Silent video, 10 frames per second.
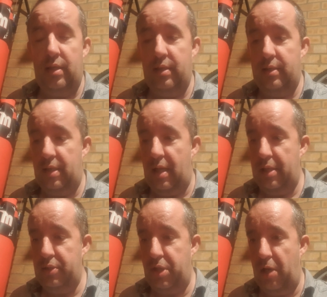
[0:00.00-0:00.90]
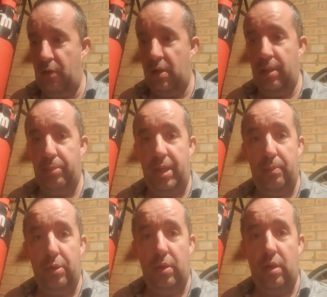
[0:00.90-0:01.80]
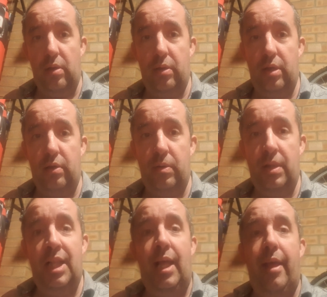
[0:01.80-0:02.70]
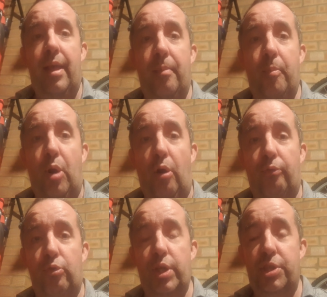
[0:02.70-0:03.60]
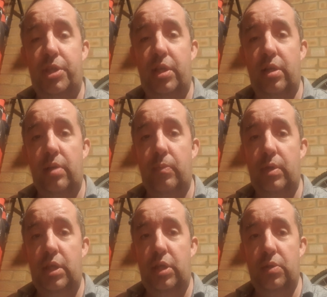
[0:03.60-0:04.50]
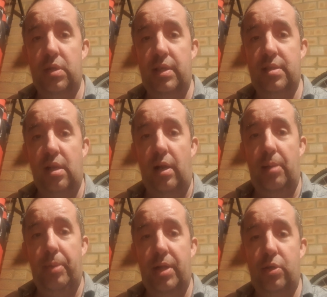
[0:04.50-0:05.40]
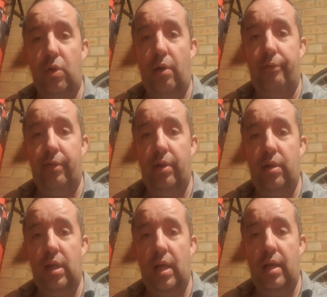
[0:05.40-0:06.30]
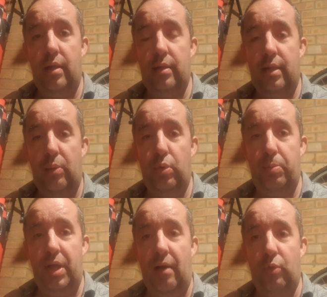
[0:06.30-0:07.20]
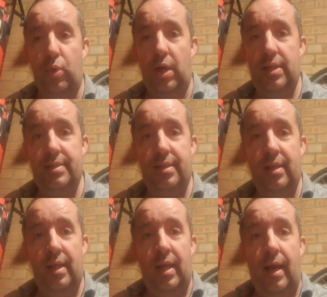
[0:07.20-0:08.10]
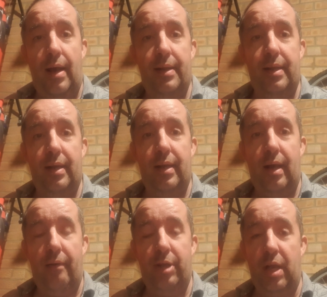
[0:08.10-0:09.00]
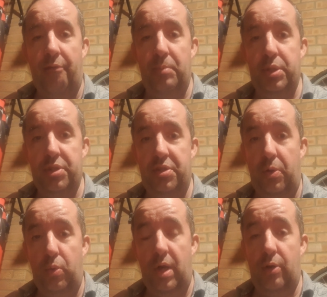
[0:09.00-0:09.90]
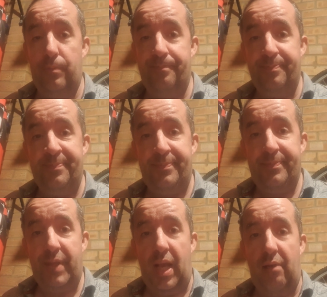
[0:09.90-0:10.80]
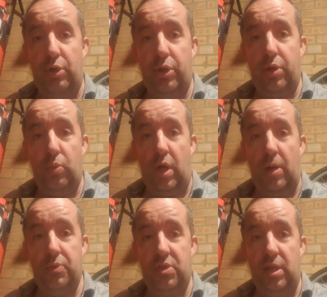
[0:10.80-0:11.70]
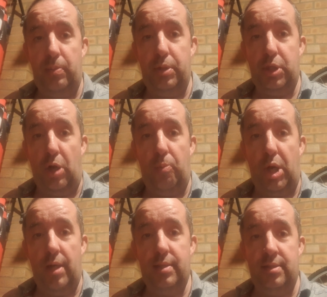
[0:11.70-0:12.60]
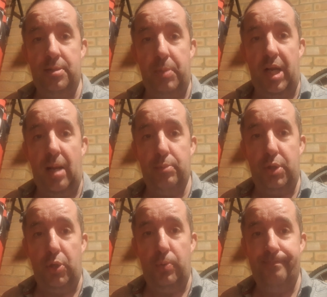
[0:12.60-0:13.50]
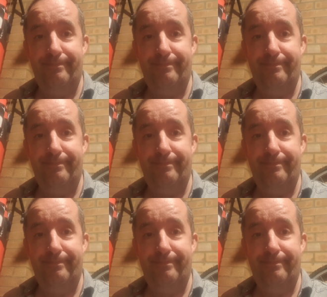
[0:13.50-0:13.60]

And generally people are impoverished, usually slightly better off than they would be otherwise under other governments. Well, have a look at what old sleepy Joe Biden's been up to.